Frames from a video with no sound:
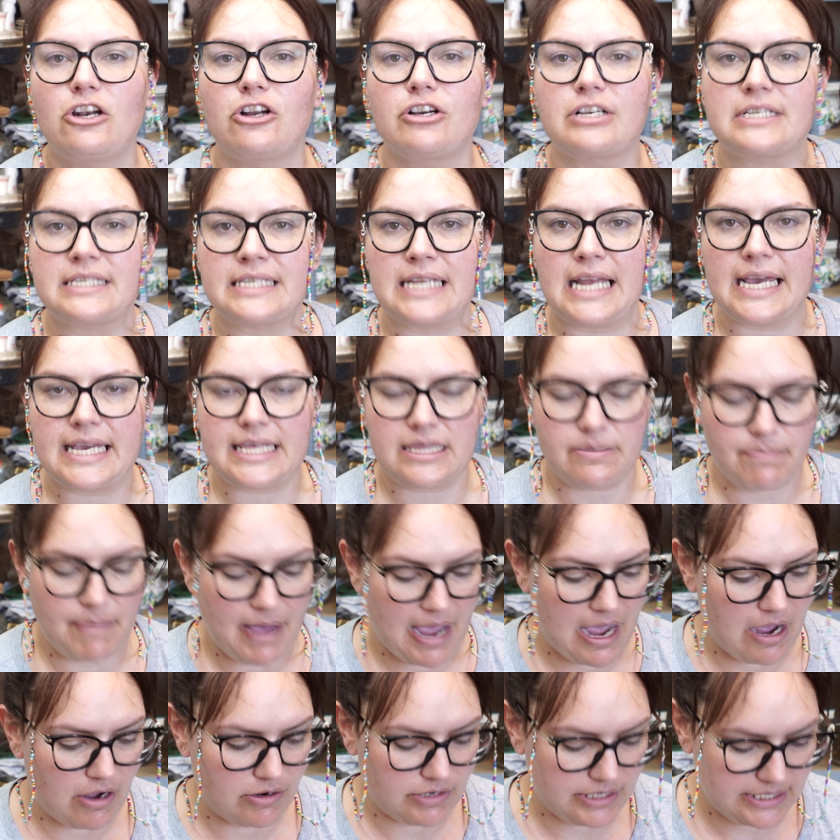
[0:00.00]
looks like the
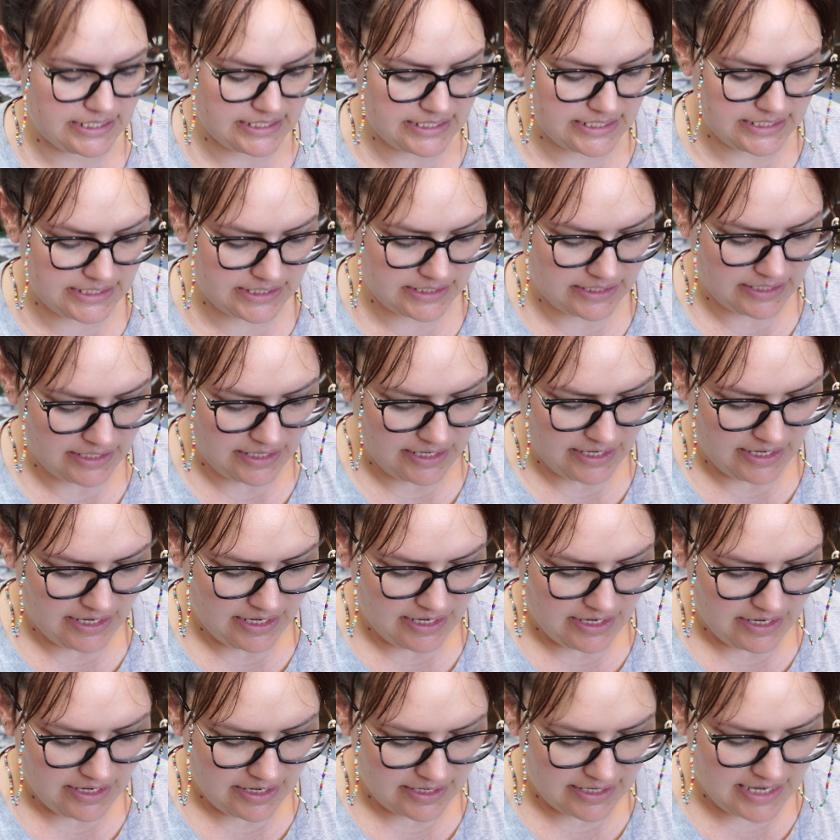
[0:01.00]
powder's
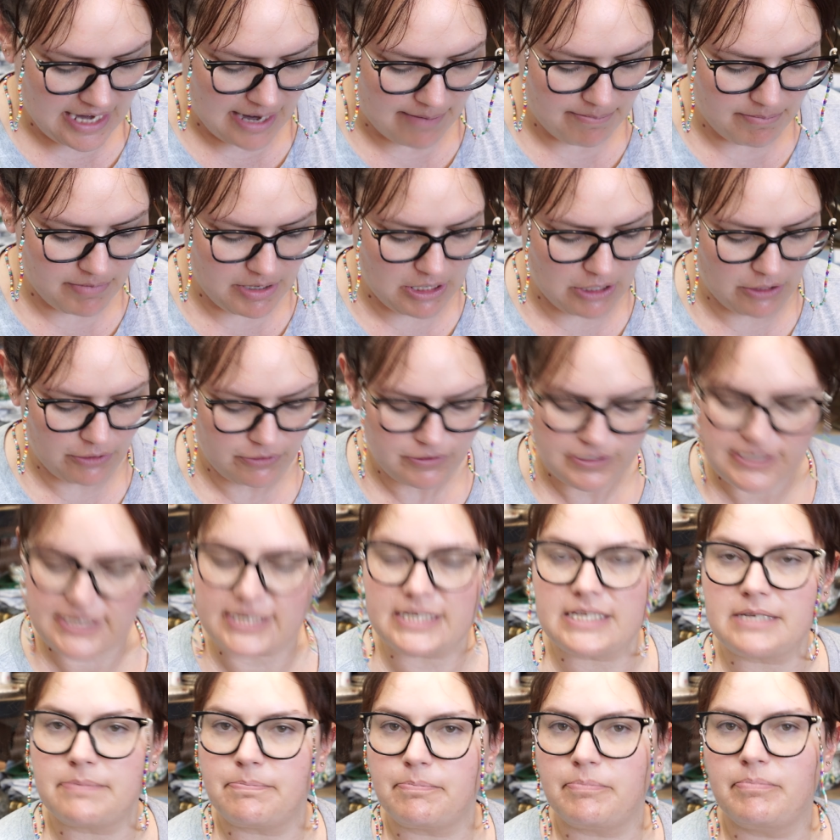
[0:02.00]
come loose.
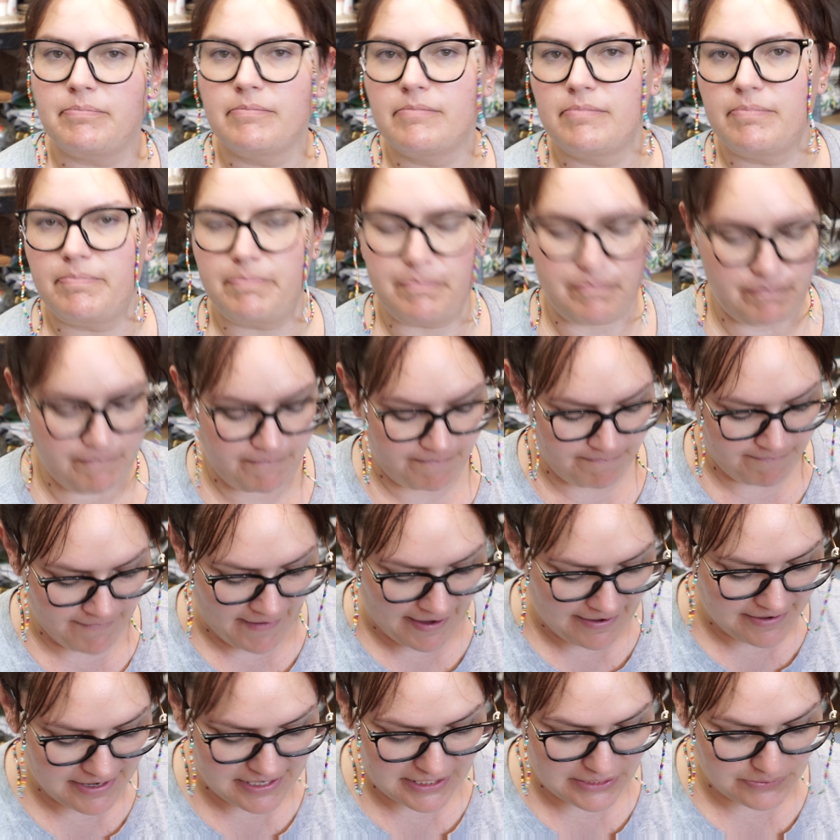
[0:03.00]
It's
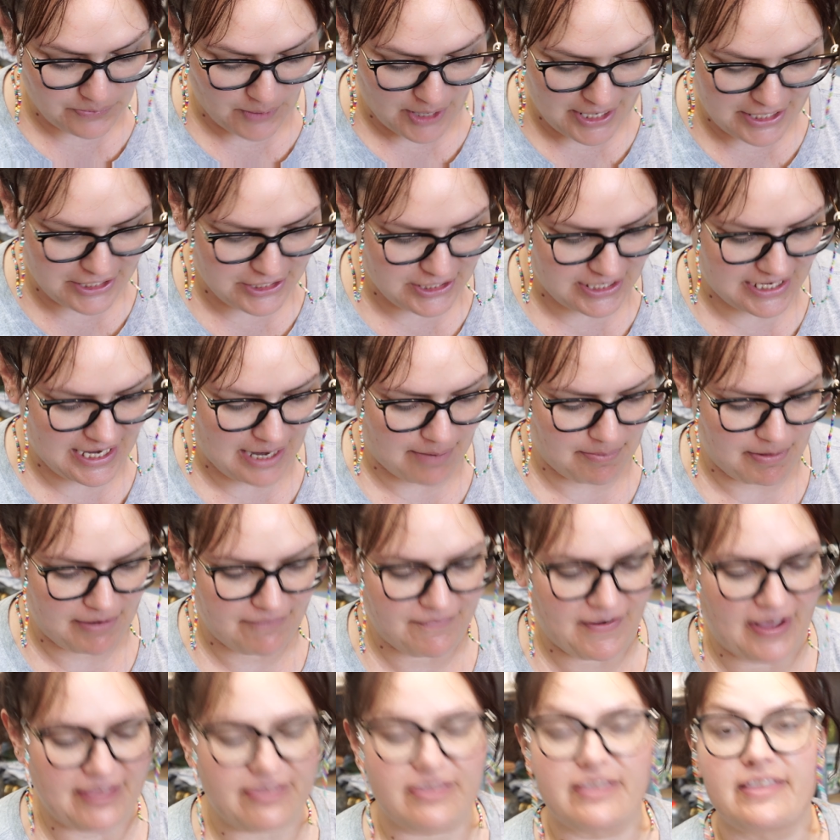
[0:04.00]
found its way into a couple
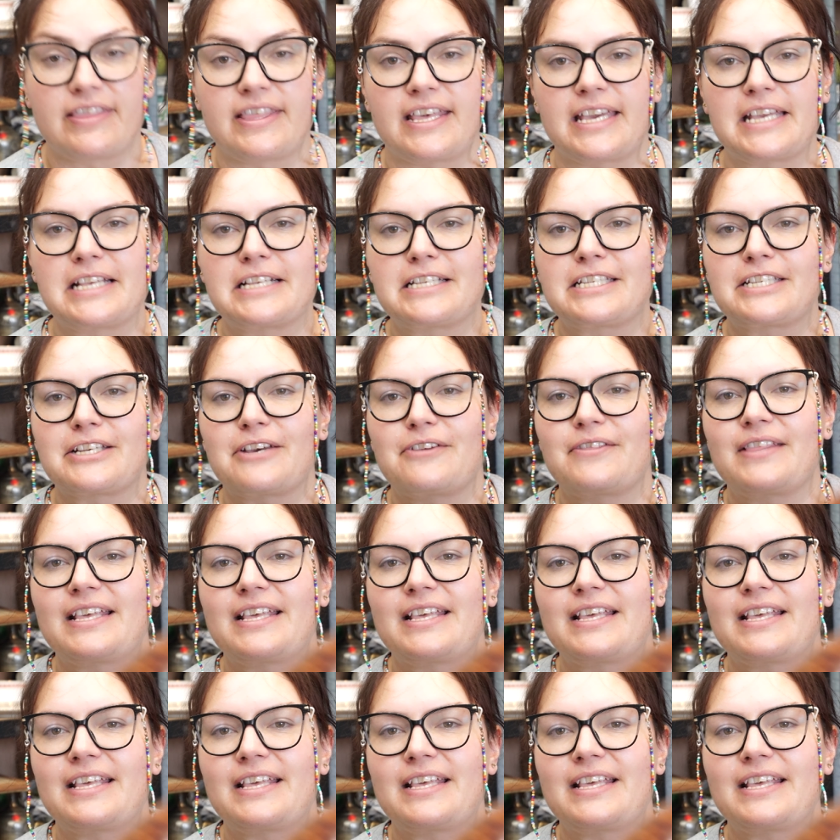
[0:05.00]
of other things. So